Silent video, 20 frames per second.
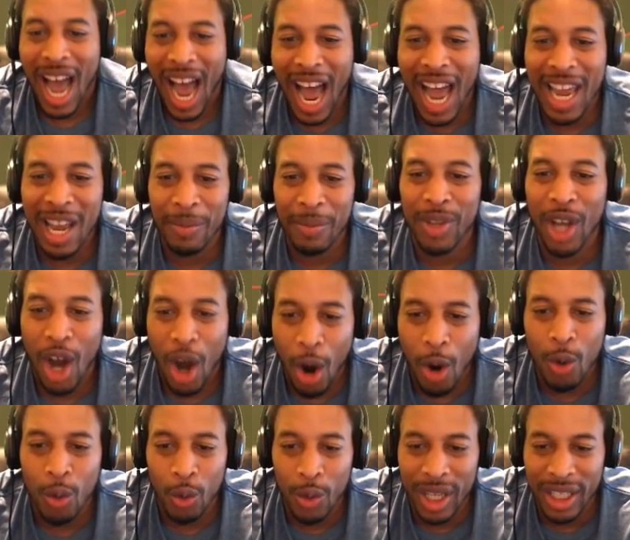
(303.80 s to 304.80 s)
I am the
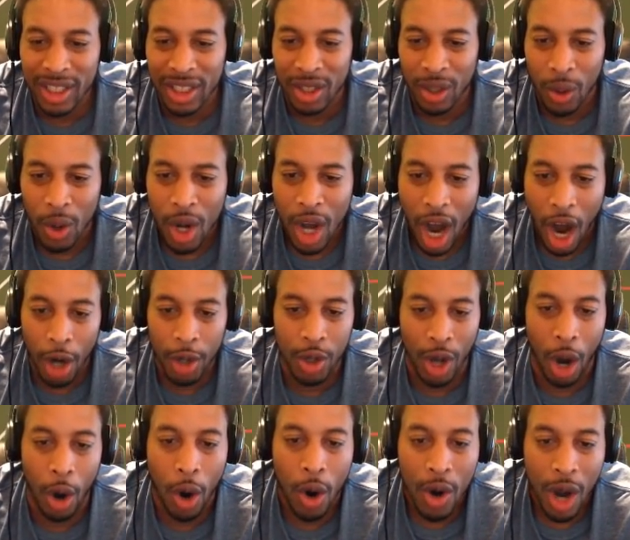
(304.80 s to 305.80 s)
whole original. Oh, you,
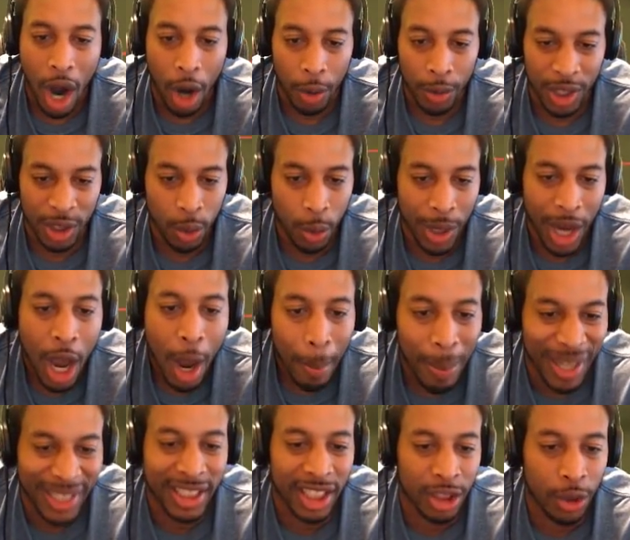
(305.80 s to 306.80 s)
oh, oh, this will be
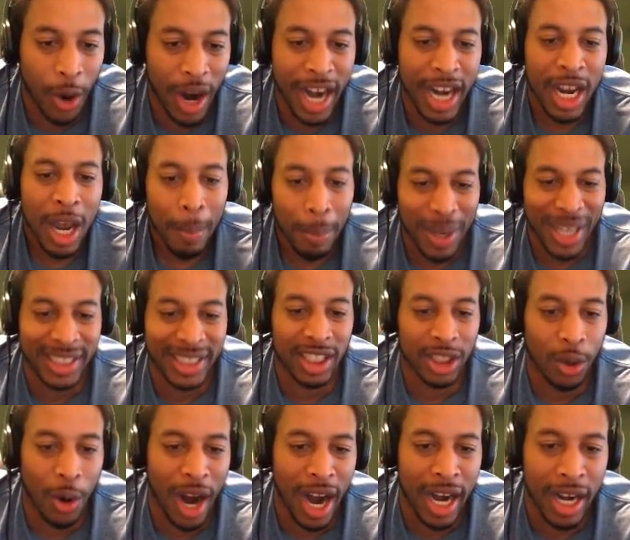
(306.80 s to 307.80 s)
blitz the screen. Blitz the
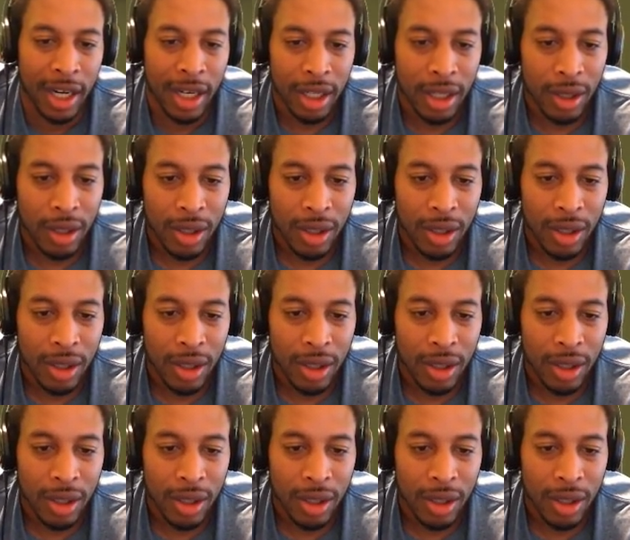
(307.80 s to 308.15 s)
screen.